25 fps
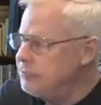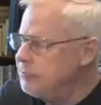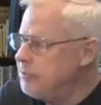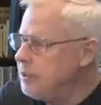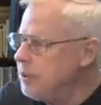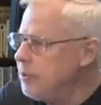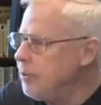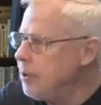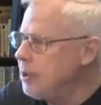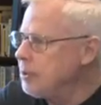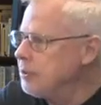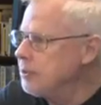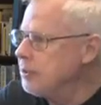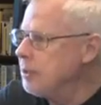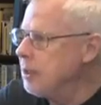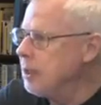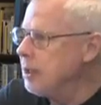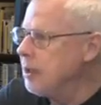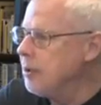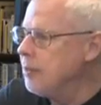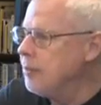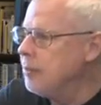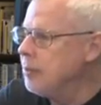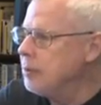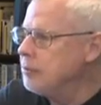to see
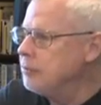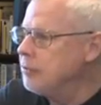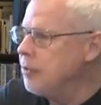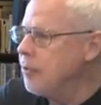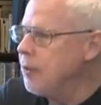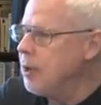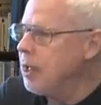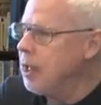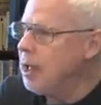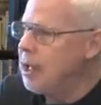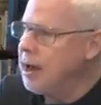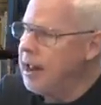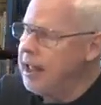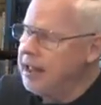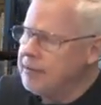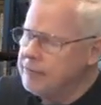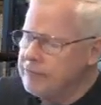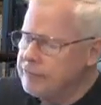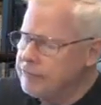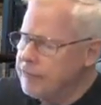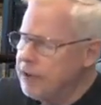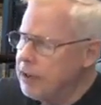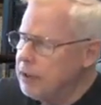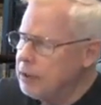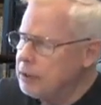what's going on. I
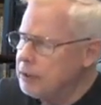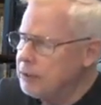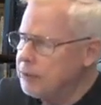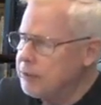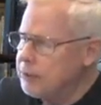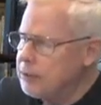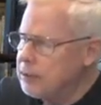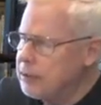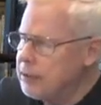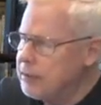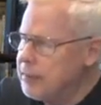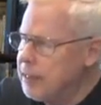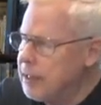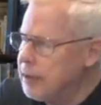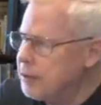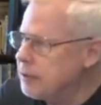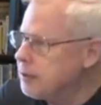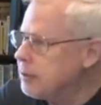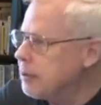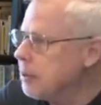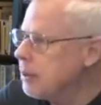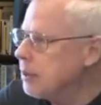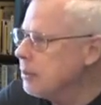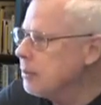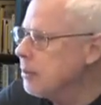haven't followed it really
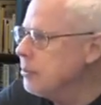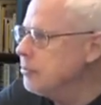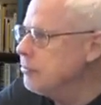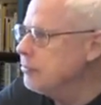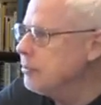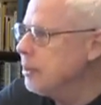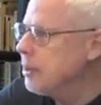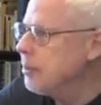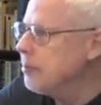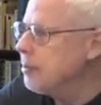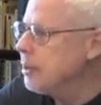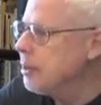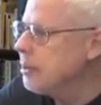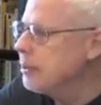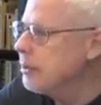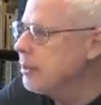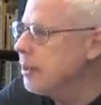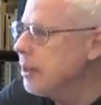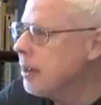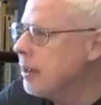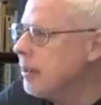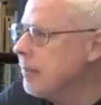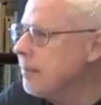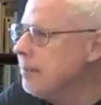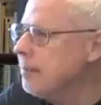that closely, but
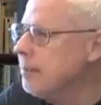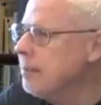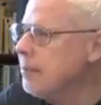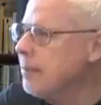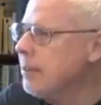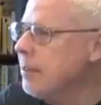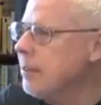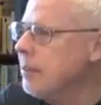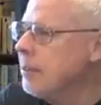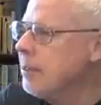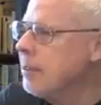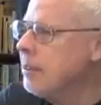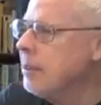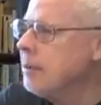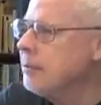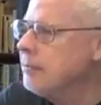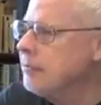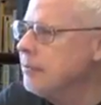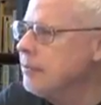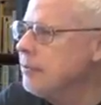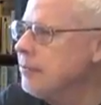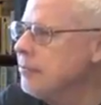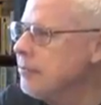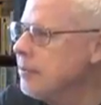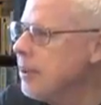it
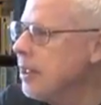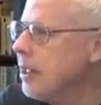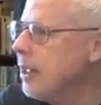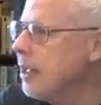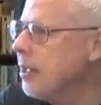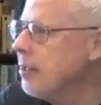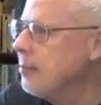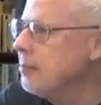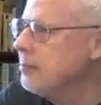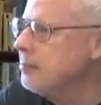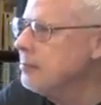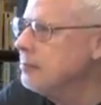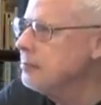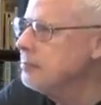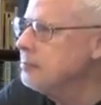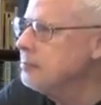should stay up.